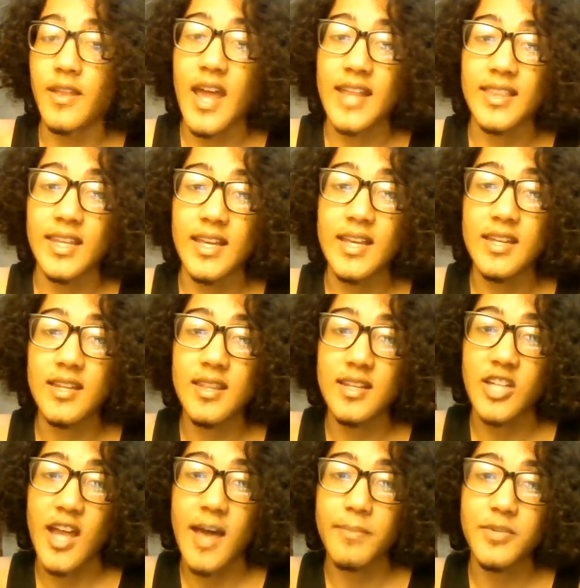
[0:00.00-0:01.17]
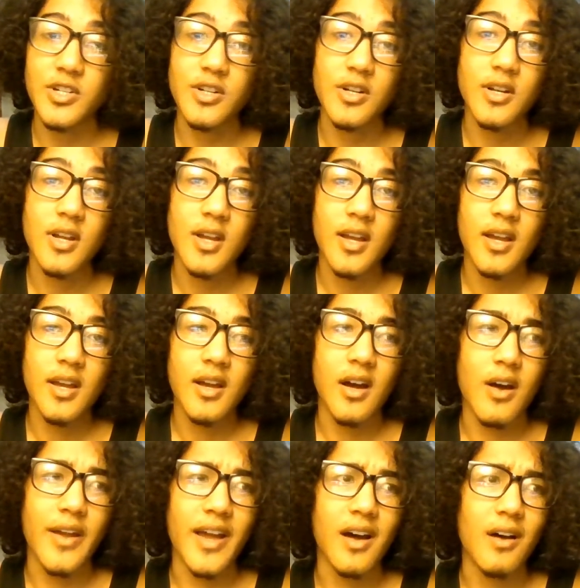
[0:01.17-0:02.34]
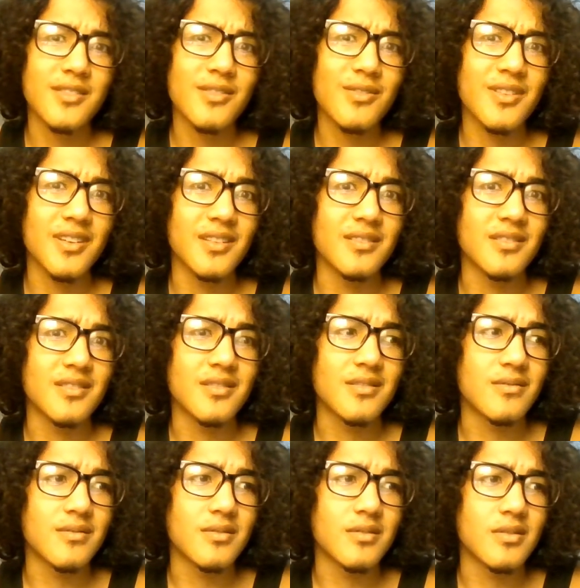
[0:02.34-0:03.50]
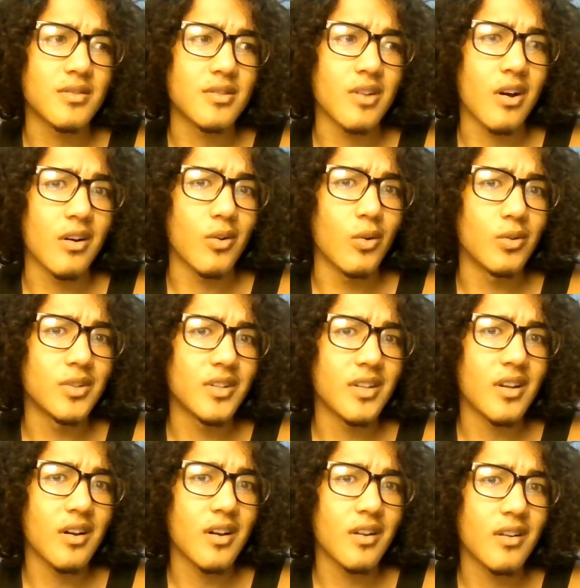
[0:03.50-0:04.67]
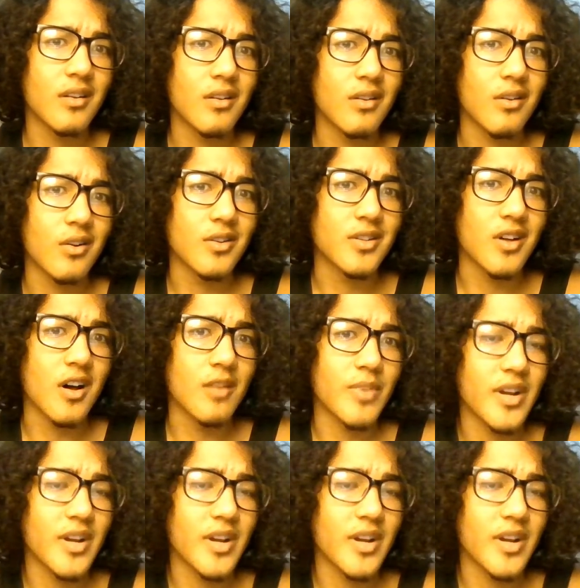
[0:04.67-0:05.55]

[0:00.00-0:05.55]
the end of the chapter, oh yeah, also the Golden Dawn or Dawnbreak,